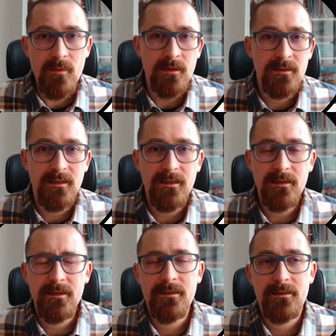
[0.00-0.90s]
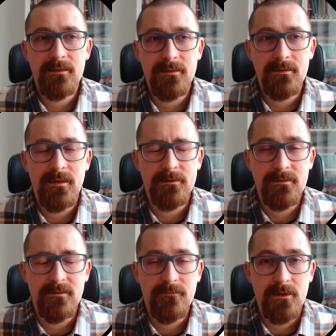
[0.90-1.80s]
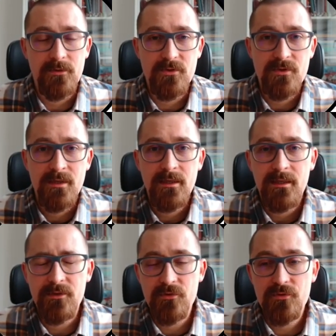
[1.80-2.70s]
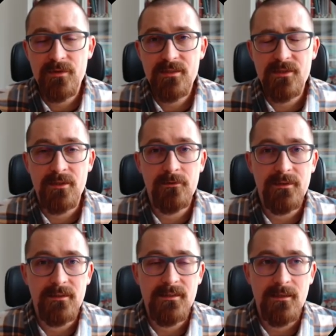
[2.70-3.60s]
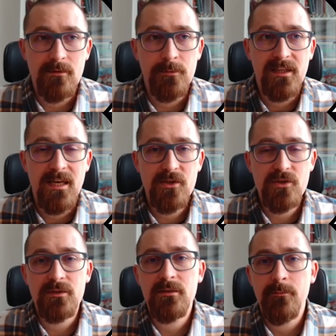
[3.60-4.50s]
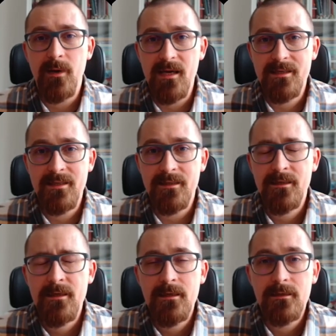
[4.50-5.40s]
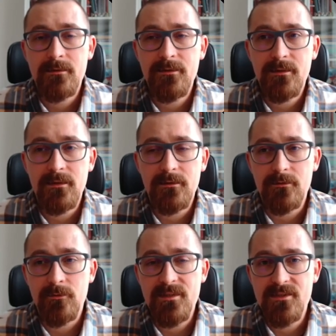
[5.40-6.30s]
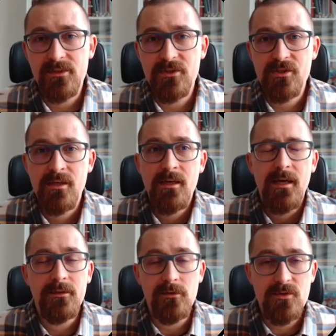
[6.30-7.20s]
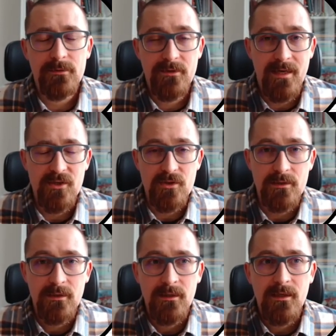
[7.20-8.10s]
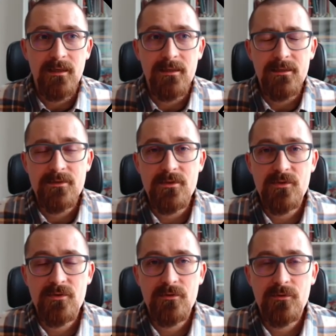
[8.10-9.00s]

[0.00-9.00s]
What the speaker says: at various industries, including telecommunication, banking, clinical research, and also education. Since